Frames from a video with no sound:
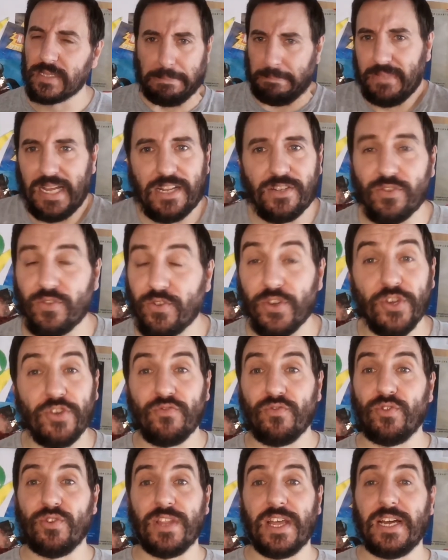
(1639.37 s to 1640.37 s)
I don't know
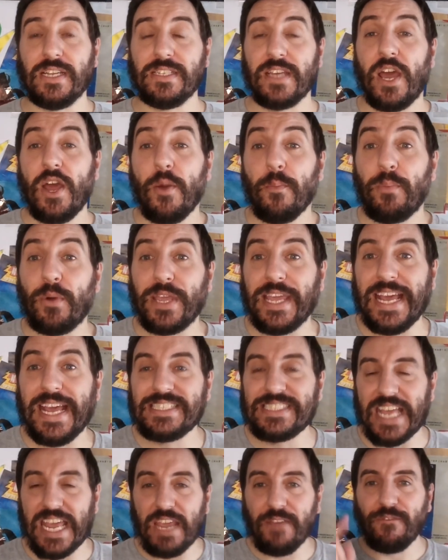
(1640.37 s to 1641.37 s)
who wrote that. But
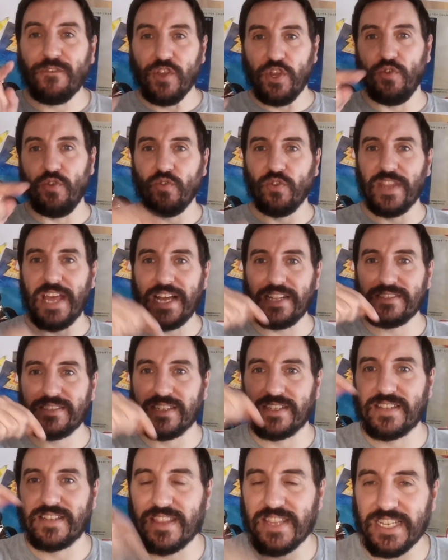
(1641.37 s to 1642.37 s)
yes, if you know the
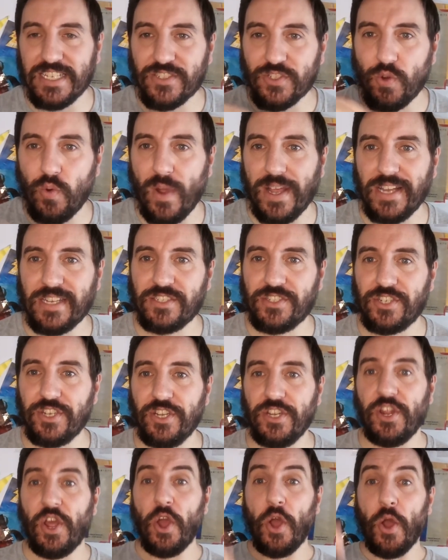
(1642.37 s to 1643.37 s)
answer to this
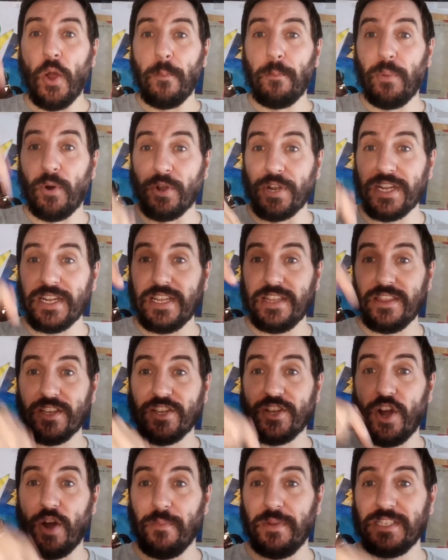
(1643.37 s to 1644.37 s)
question, put it in the
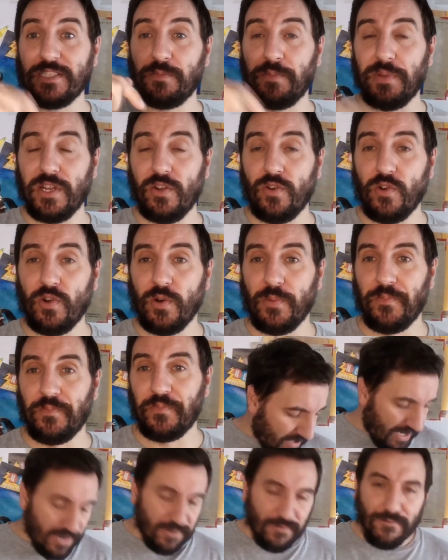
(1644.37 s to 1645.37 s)
comments below.
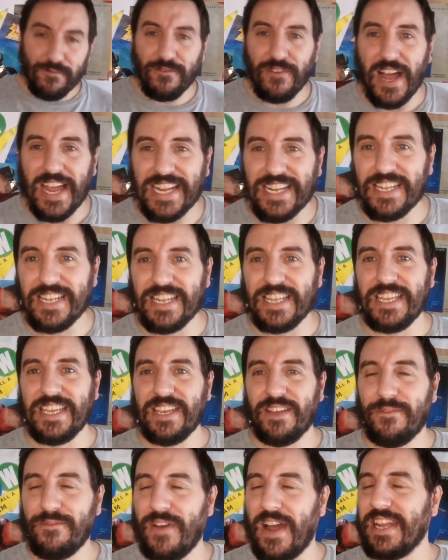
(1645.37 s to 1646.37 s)
And
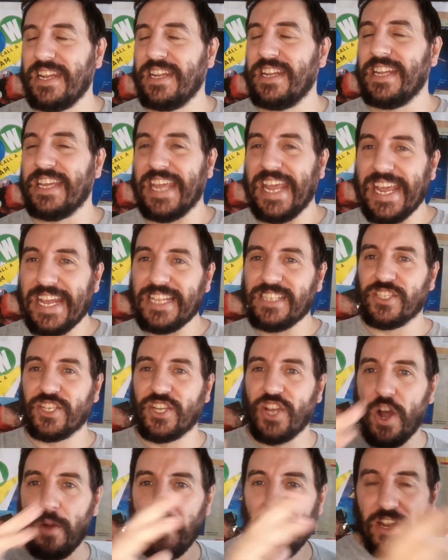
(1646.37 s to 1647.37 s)
finally, it is a
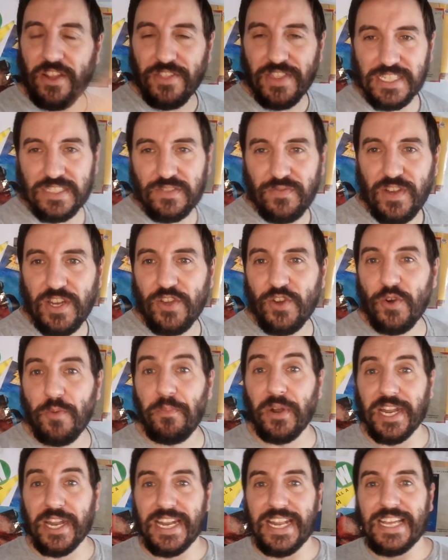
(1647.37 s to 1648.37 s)
comment on this video,
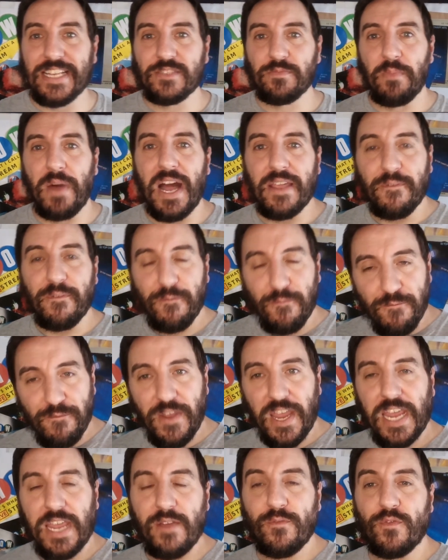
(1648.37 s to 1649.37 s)
but it is my
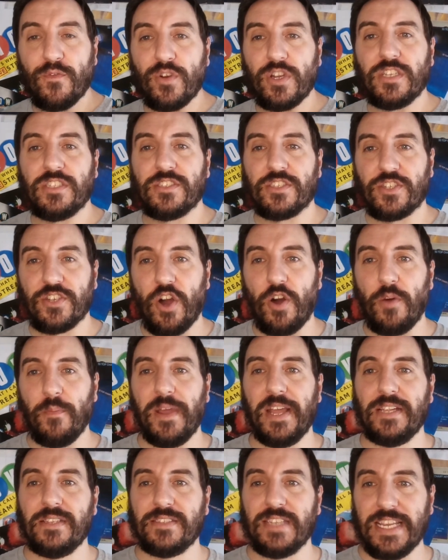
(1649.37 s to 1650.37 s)
favourite
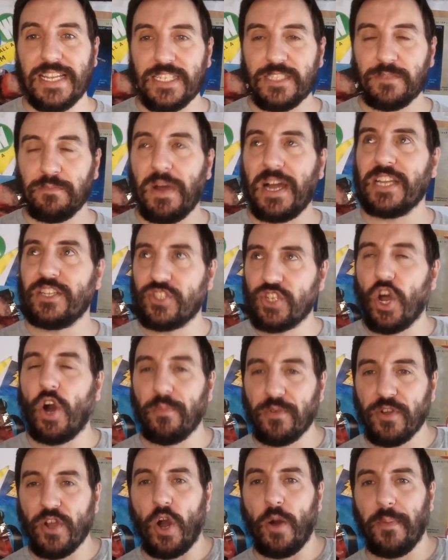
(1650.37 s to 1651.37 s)
comment. It is my
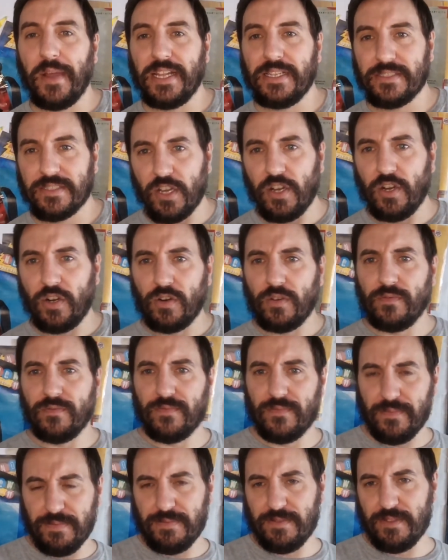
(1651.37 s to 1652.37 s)
top comment of
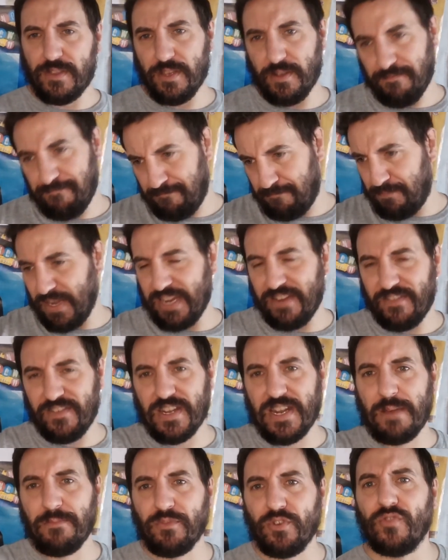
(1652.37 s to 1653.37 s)
the
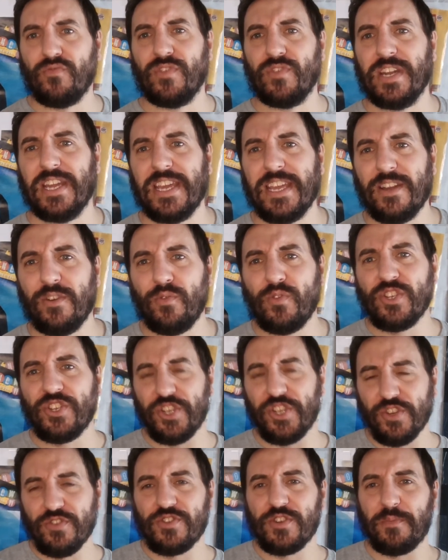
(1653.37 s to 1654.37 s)
period I'm covering here. It would
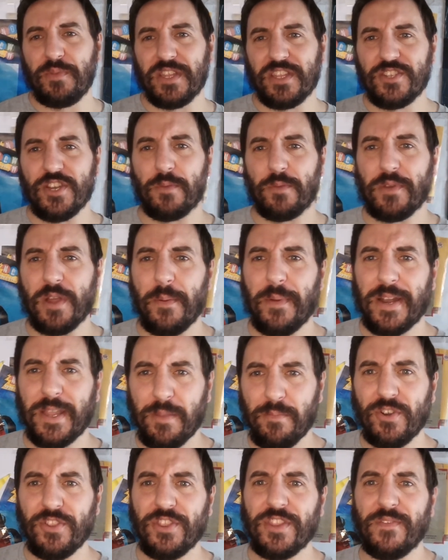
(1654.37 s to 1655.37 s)
usually be the top comment of
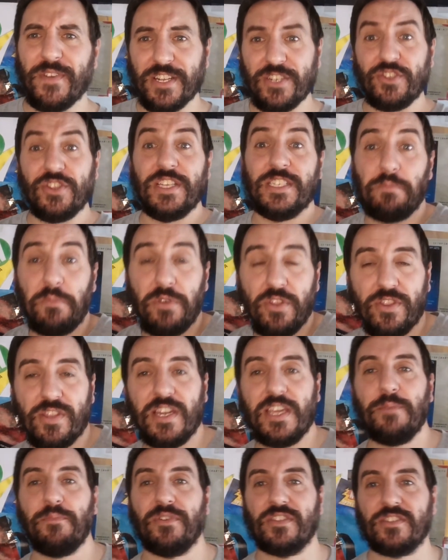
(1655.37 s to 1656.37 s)
the month if I'd done this
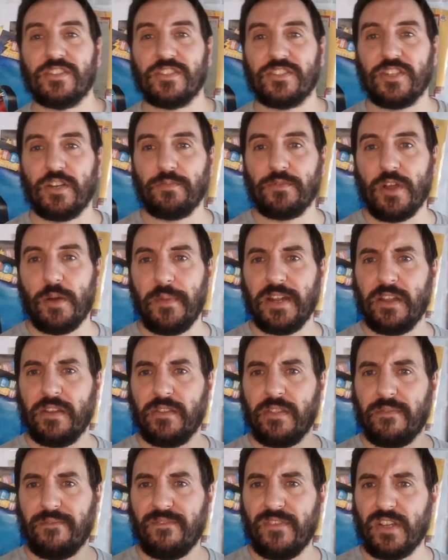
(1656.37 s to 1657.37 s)
monthly, but it's the top comment of
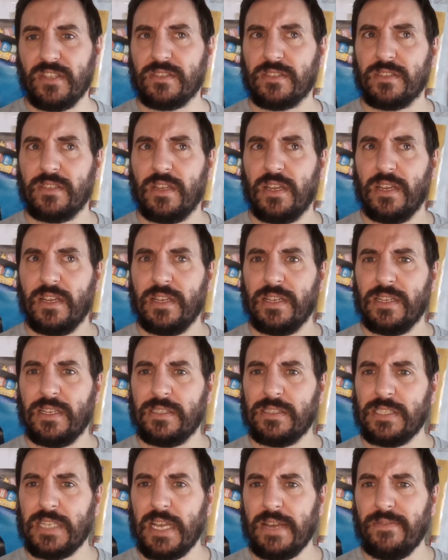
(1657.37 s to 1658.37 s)
the first
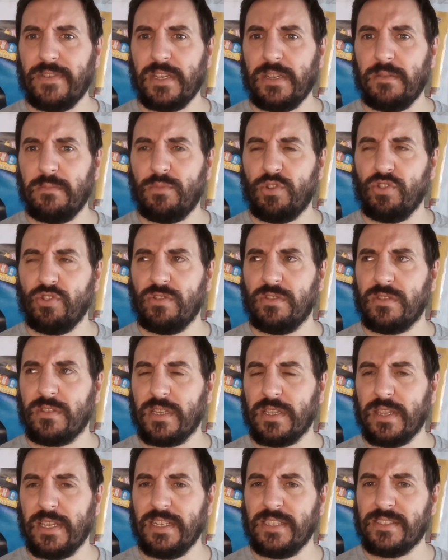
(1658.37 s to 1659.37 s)
7 months,
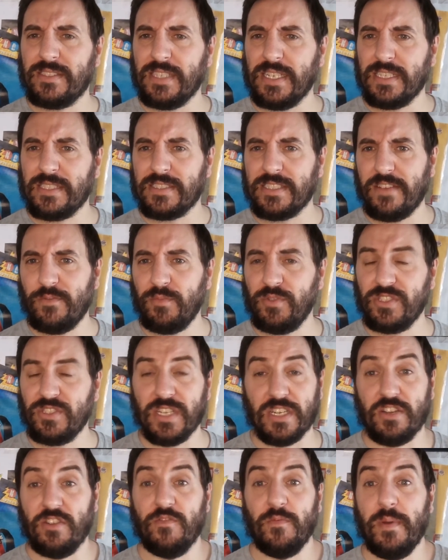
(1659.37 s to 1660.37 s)
I think. 6, 7 months.
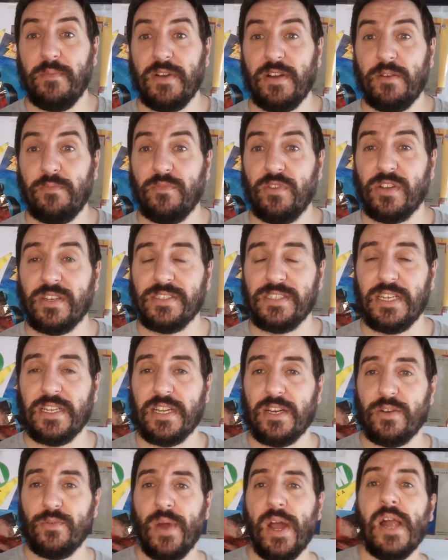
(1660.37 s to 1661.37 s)
I can't remember how long I said
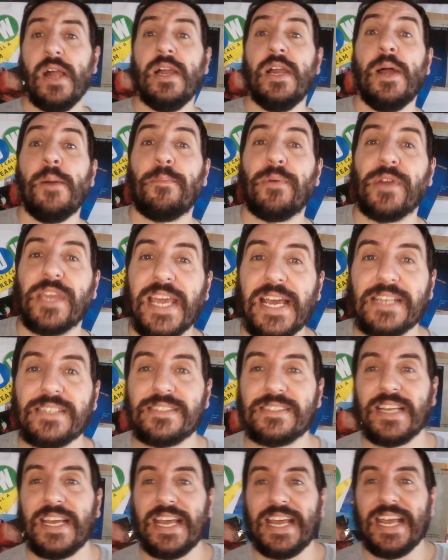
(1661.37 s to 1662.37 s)
now. But
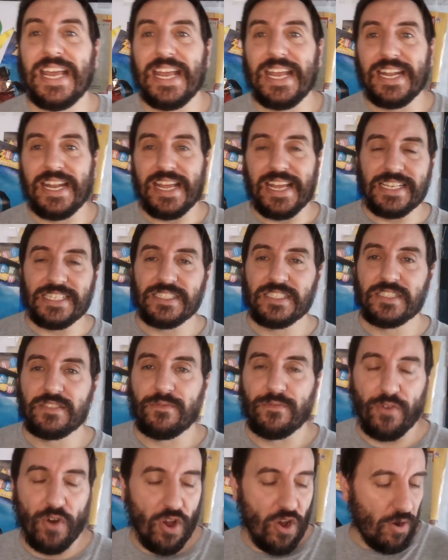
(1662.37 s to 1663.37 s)
yes, it is
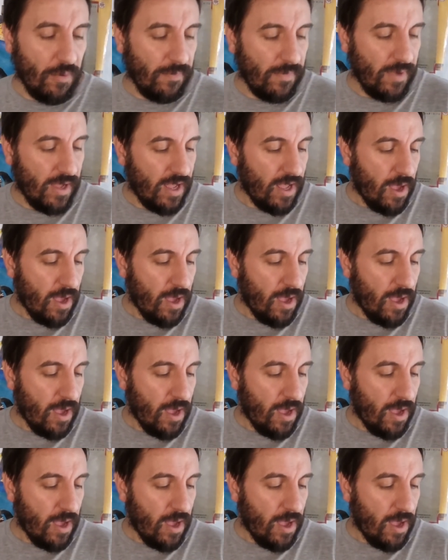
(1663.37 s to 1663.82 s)
from